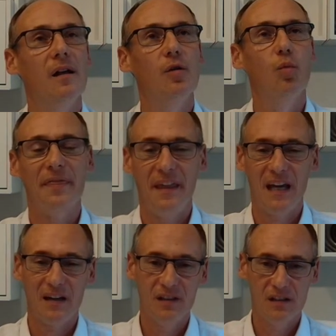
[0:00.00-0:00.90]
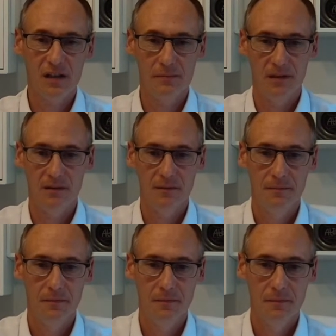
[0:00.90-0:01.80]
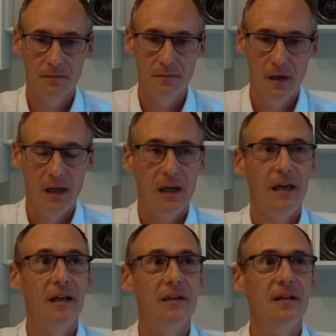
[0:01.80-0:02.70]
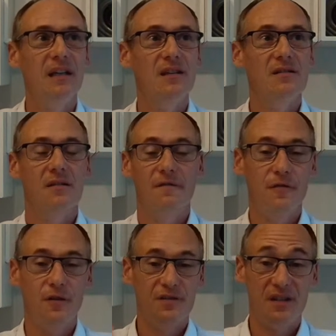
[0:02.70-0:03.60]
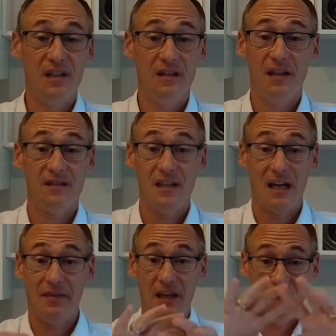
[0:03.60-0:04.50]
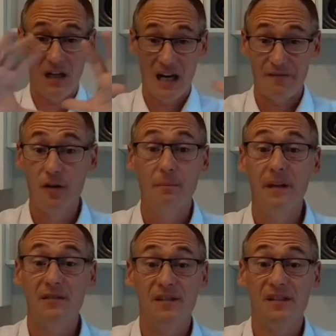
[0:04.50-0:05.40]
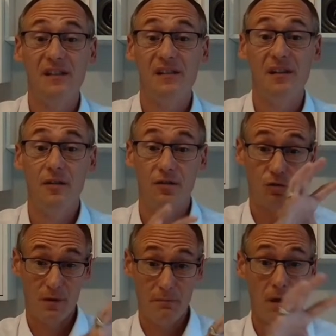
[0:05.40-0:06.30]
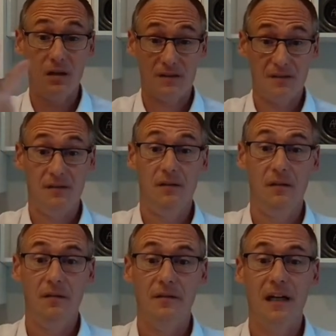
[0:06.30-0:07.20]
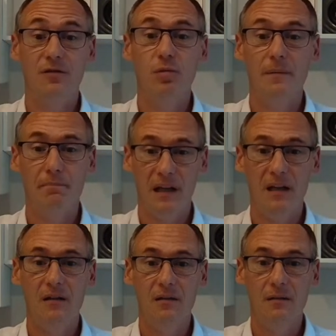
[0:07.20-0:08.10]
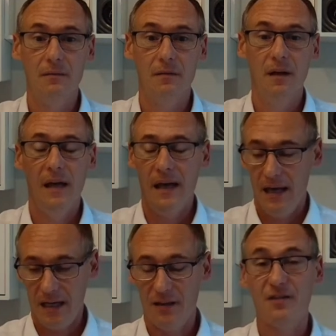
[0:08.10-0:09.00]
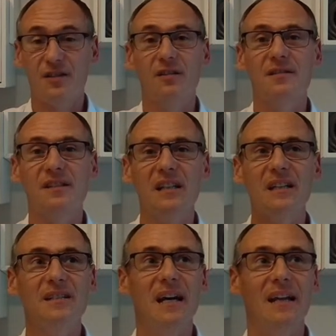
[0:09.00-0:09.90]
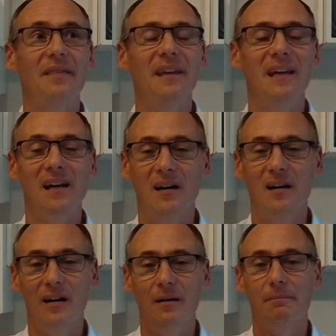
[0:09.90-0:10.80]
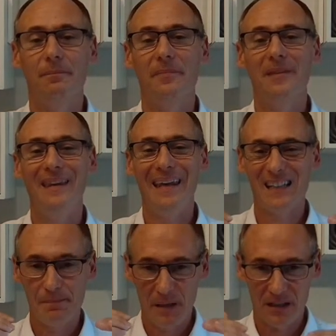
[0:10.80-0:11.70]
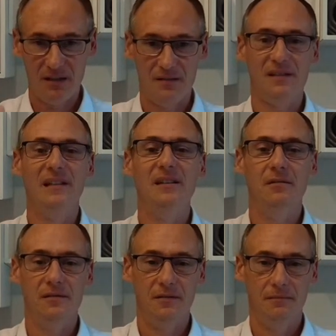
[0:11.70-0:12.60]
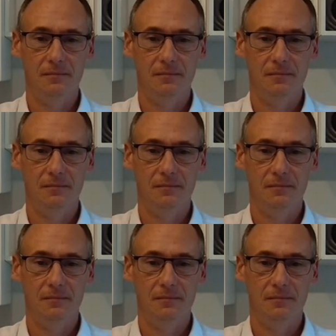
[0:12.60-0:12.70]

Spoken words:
What they have in common, and is first thing that they have competencies in the three blocks that we play on. And the second thing is that they are experienced leaders